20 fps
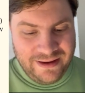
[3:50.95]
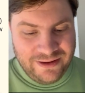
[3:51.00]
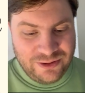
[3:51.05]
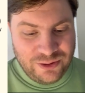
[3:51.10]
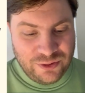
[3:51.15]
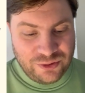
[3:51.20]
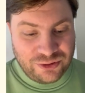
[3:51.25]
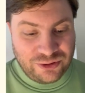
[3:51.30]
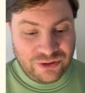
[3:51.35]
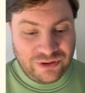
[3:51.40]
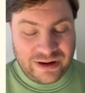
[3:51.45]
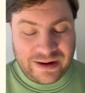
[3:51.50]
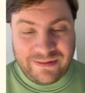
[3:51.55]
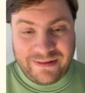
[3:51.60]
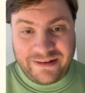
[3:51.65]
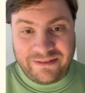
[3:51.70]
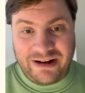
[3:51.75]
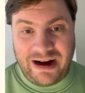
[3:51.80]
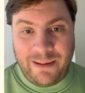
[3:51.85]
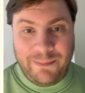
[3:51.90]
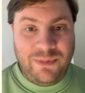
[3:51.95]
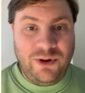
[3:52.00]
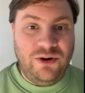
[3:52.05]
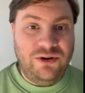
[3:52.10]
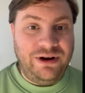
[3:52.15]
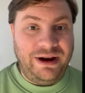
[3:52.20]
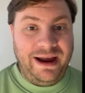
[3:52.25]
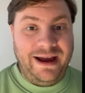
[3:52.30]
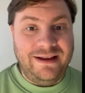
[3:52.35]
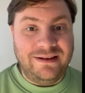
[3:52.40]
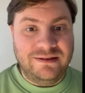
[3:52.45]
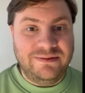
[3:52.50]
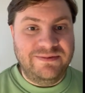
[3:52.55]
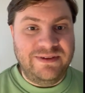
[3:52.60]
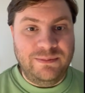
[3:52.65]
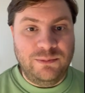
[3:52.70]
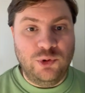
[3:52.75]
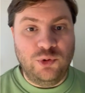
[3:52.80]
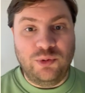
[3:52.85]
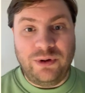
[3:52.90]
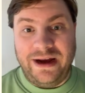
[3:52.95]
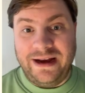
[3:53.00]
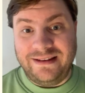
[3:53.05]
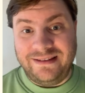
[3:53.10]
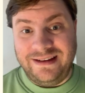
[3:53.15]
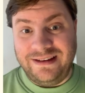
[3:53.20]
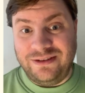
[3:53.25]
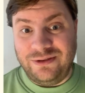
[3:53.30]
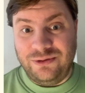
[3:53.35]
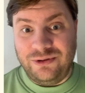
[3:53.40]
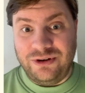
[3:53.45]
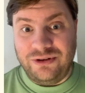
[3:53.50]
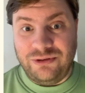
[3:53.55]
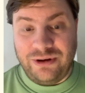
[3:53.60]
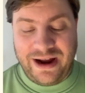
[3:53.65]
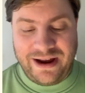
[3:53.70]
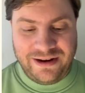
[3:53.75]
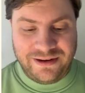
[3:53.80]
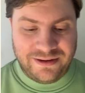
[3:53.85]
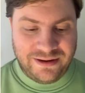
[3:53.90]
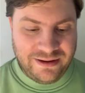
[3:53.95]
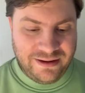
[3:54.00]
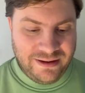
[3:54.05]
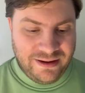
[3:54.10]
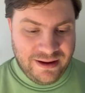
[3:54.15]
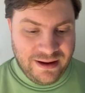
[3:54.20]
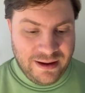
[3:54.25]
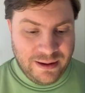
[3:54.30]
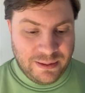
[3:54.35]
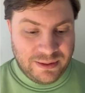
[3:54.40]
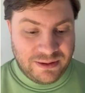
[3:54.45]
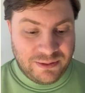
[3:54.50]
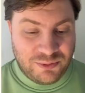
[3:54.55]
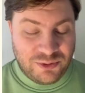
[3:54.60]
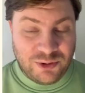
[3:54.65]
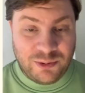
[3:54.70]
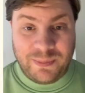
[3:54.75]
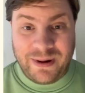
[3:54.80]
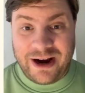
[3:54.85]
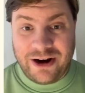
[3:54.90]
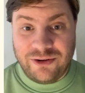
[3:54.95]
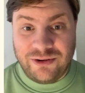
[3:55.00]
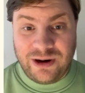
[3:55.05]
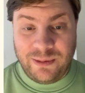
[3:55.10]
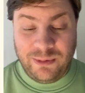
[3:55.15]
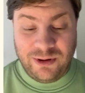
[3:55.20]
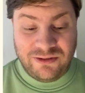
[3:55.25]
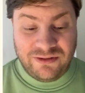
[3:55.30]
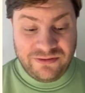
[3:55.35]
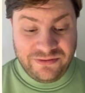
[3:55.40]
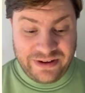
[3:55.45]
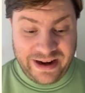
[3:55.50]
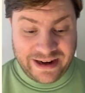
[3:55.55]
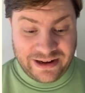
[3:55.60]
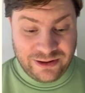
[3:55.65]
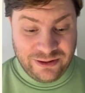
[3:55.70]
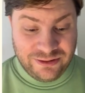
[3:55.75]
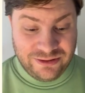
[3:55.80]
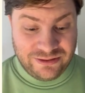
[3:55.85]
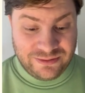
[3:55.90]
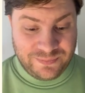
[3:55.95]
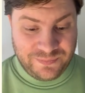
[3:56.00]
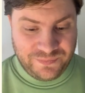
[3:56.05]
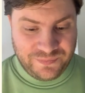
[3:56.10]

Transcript: Usually when Grand Party ends, we move right into the Grand, to the Power Rumble finals.